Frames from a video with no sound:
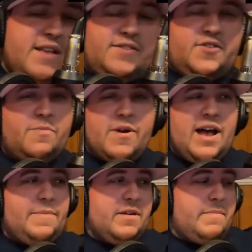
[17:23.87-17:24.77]
Super
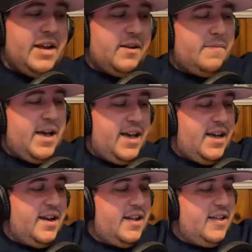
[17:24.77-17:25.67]
happy to meet him.
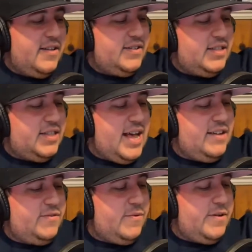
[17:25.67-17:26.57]
And the
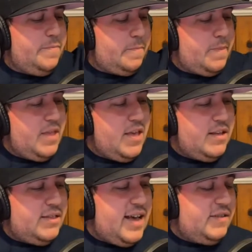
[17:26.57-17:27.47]
last
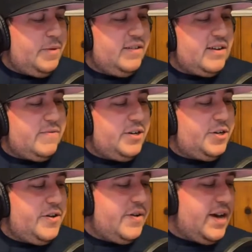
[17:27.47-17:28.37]
piece I want to
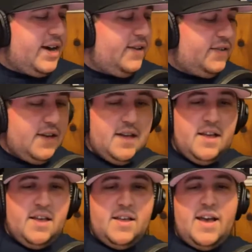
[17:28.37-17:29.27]
show you guys,
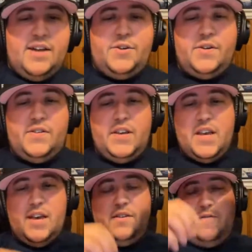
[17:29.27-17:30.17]
as you can see,
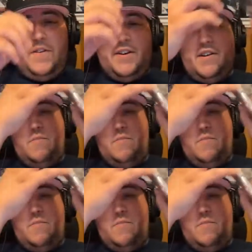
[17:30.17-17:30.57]
is a Funko